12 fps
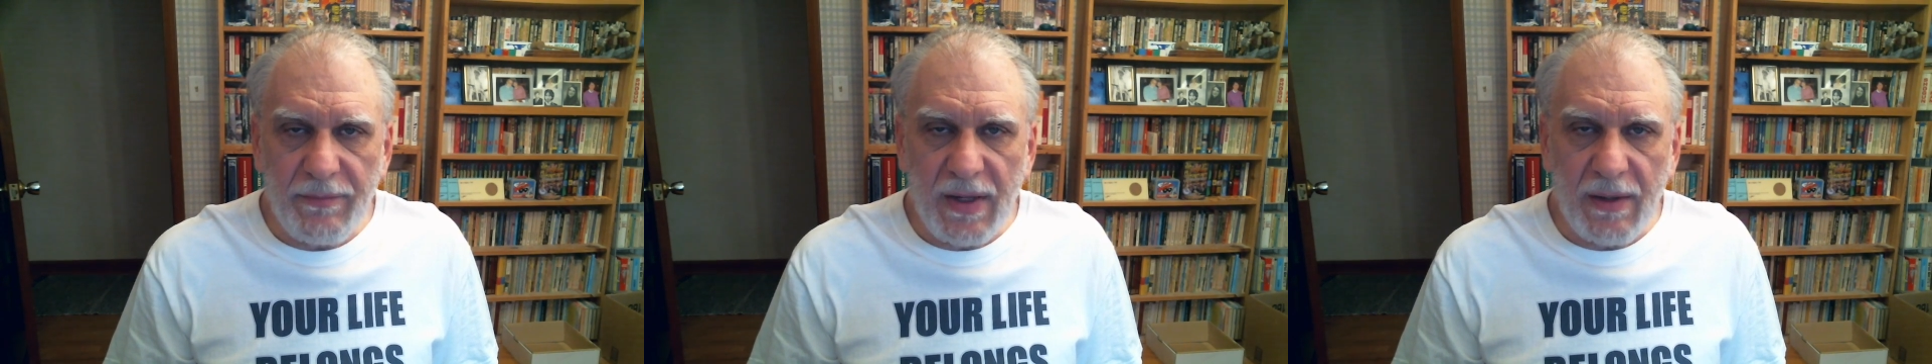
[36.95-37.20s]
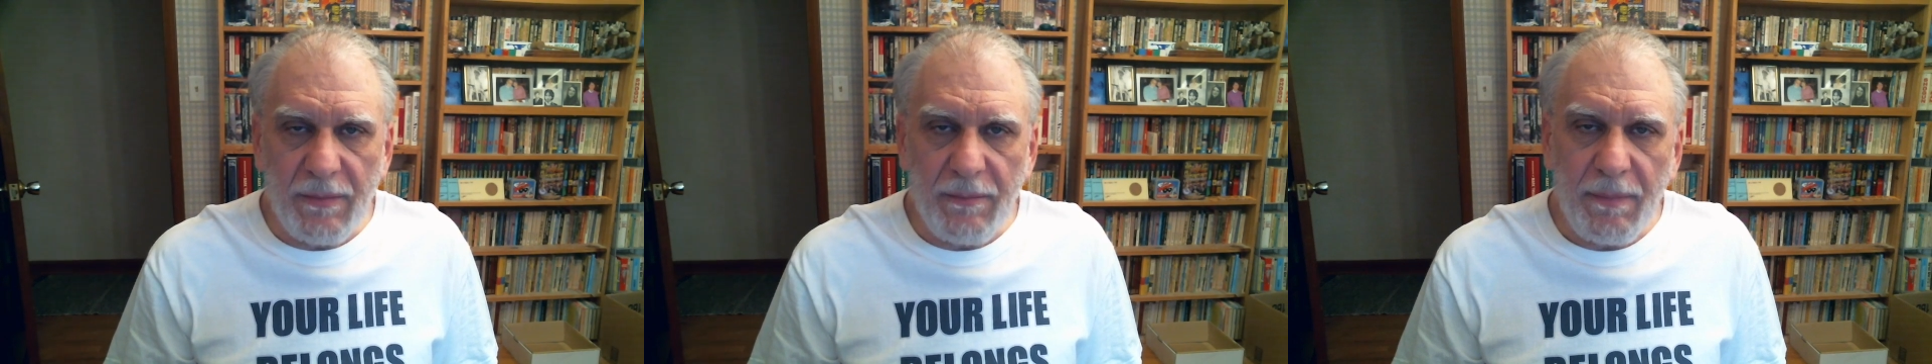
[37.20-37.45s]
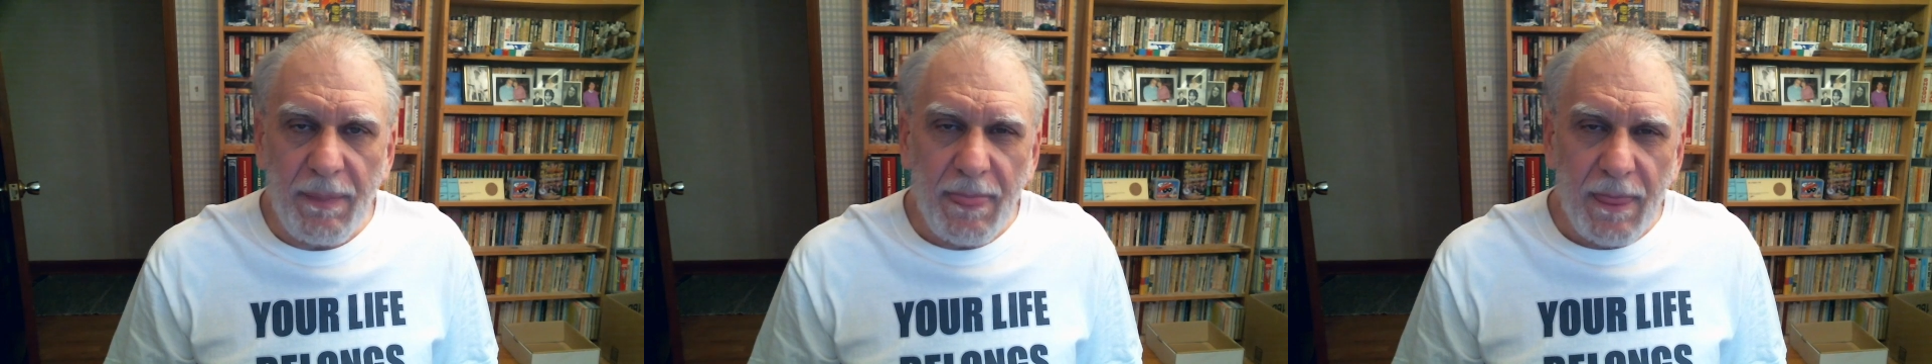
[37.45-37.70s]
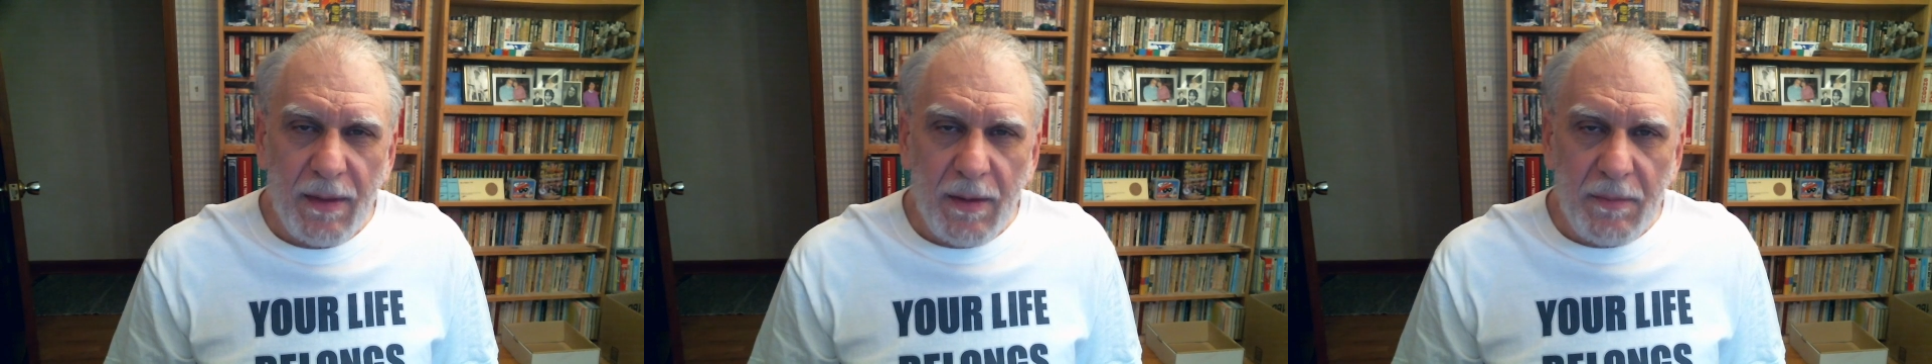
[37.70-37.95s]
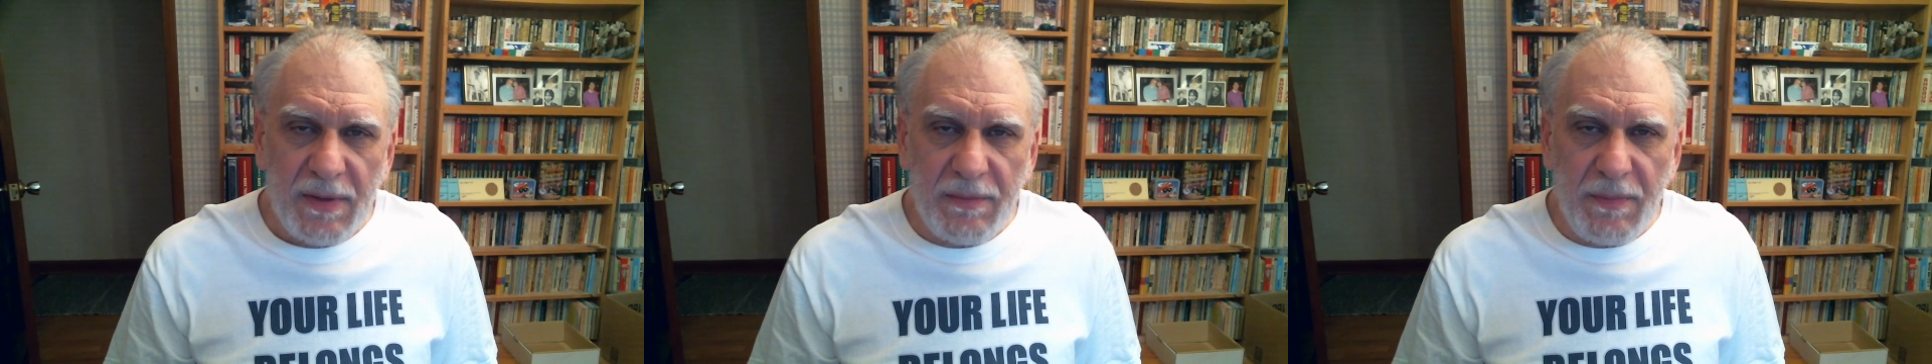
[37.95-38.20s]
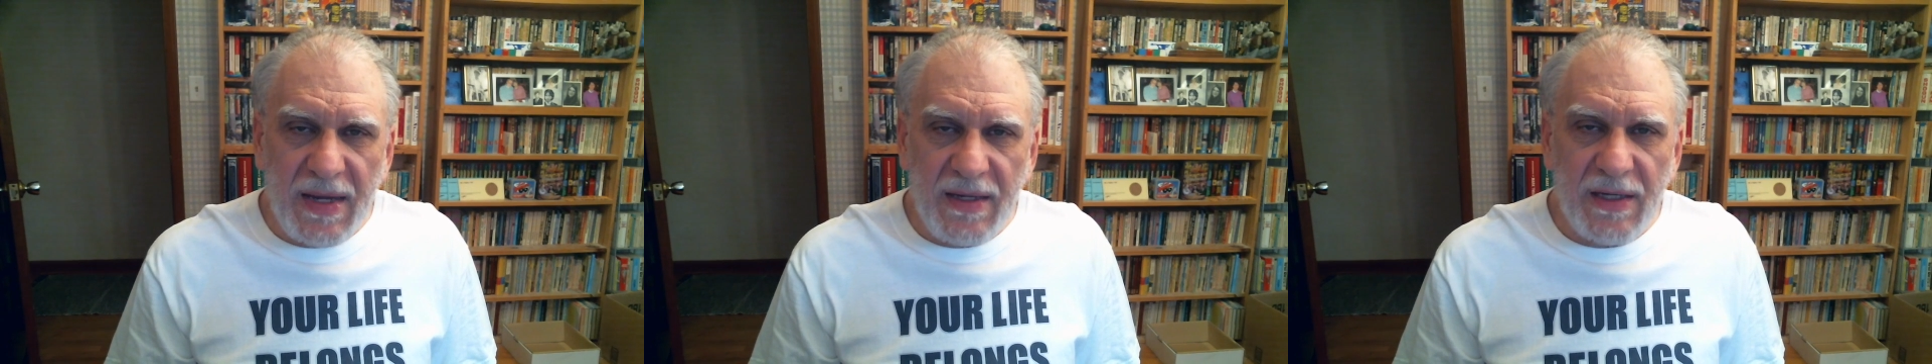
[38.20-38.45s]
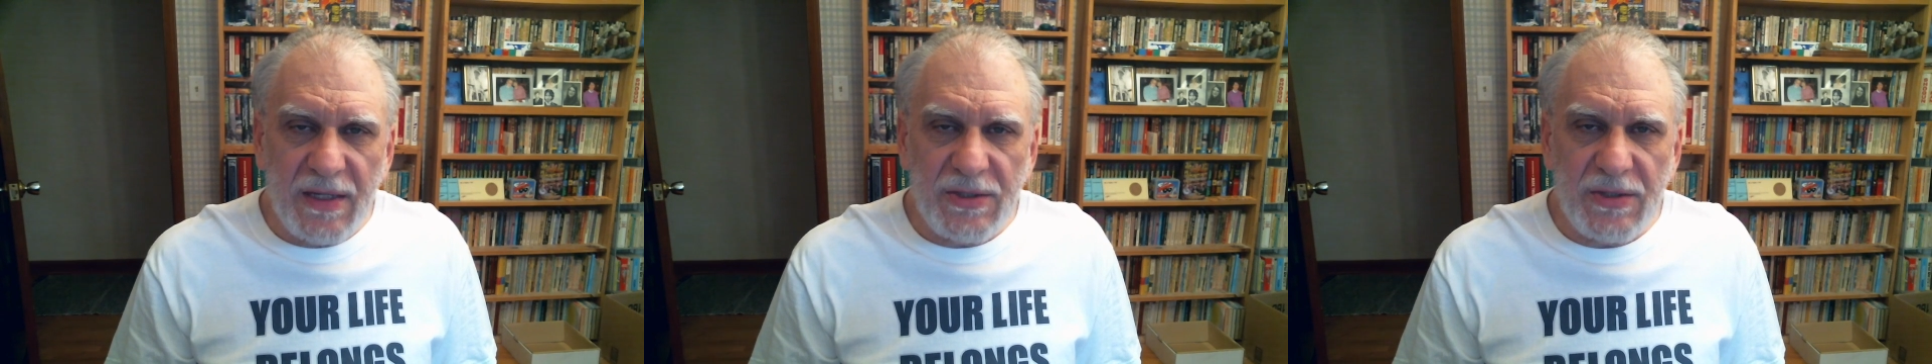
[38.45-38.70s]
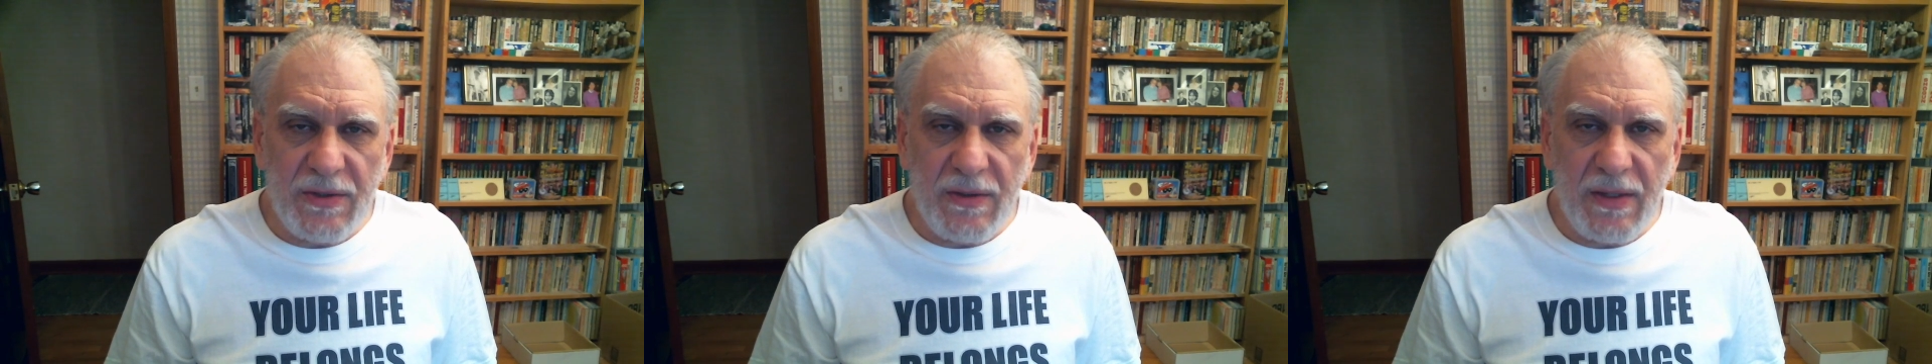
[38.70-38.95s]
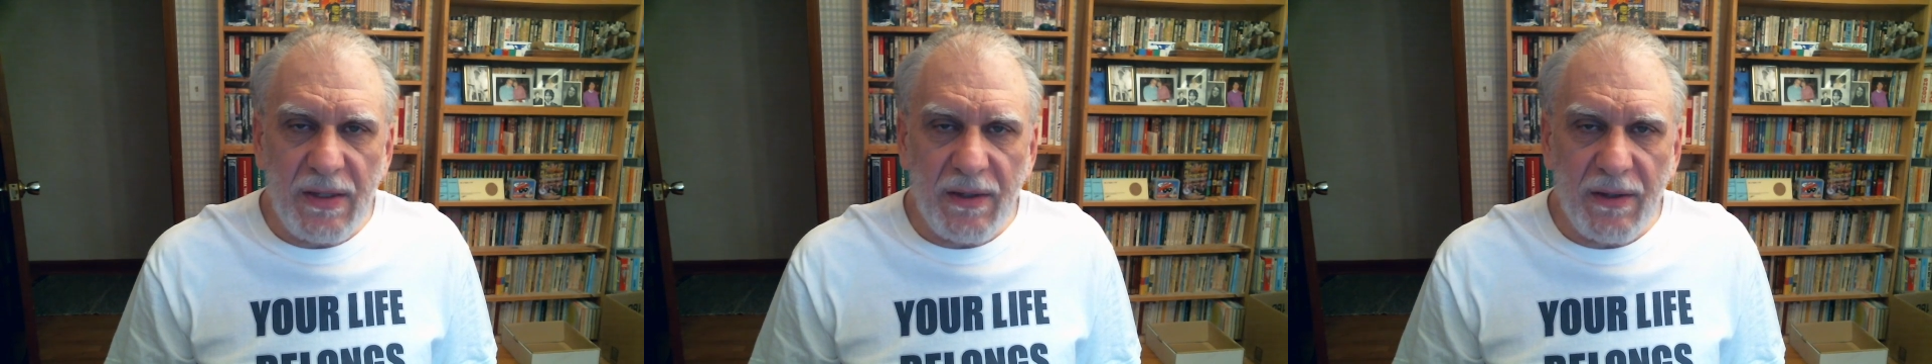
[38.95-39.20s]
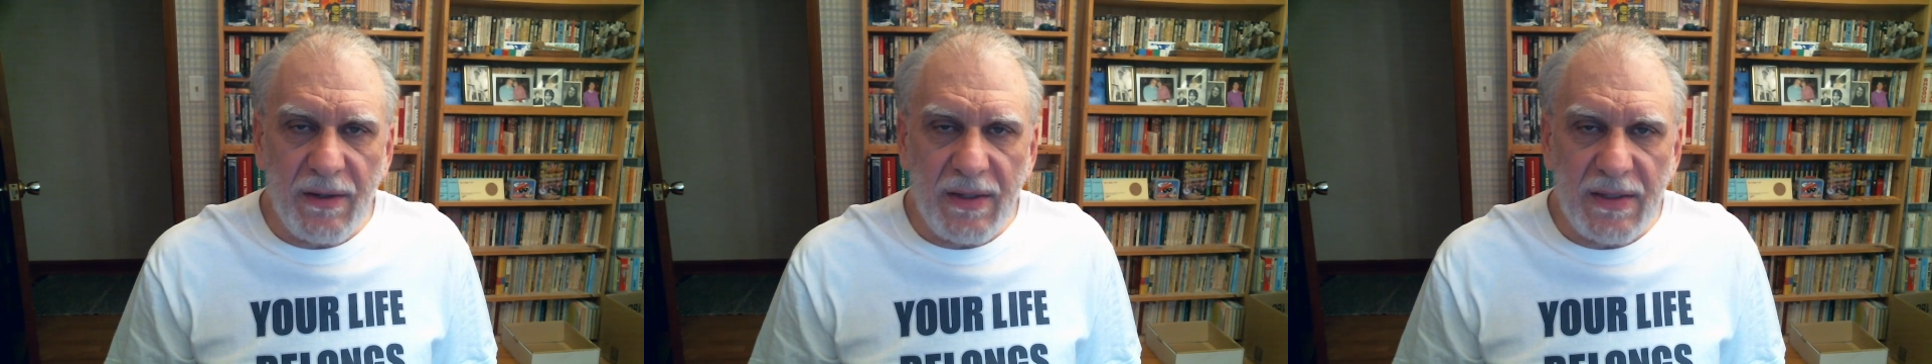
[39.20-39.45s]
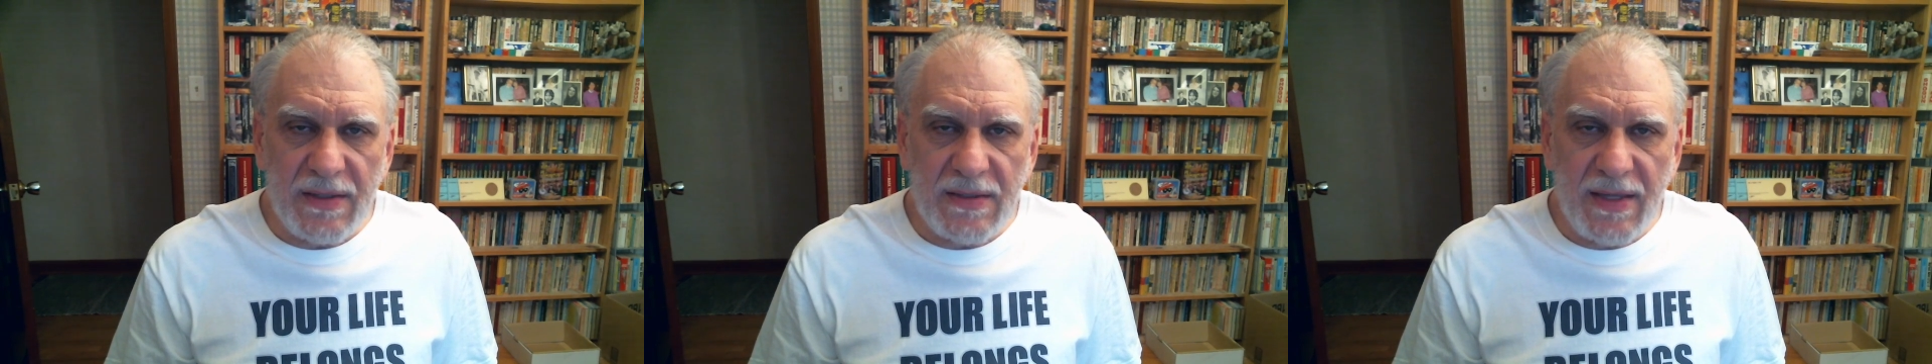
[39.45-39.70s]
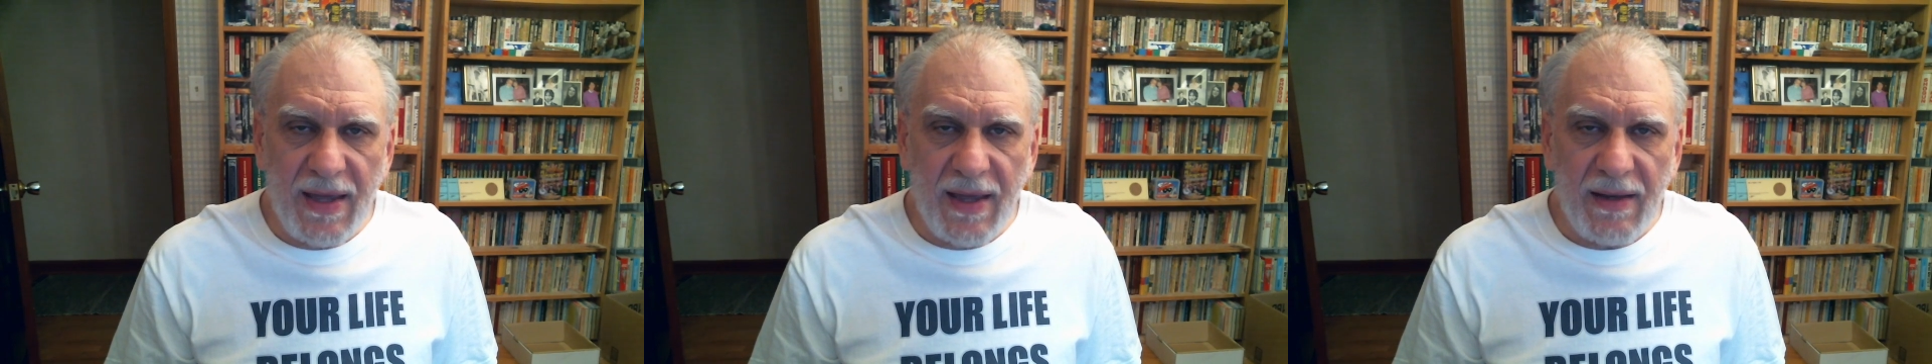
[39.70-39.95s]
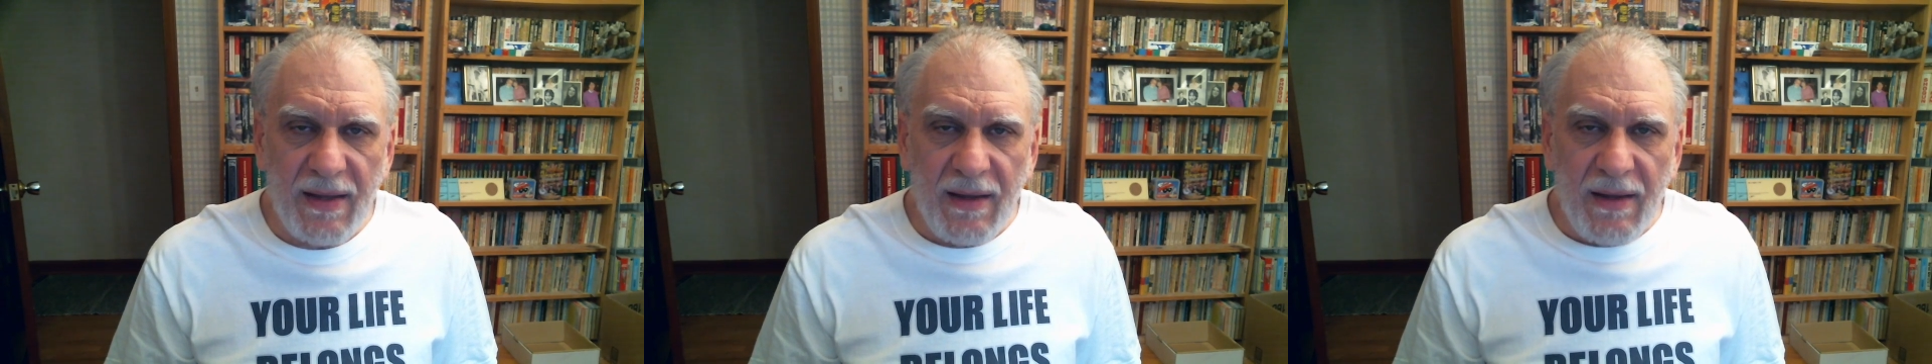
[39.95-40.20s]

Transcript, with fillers: Um, but the main issue here is that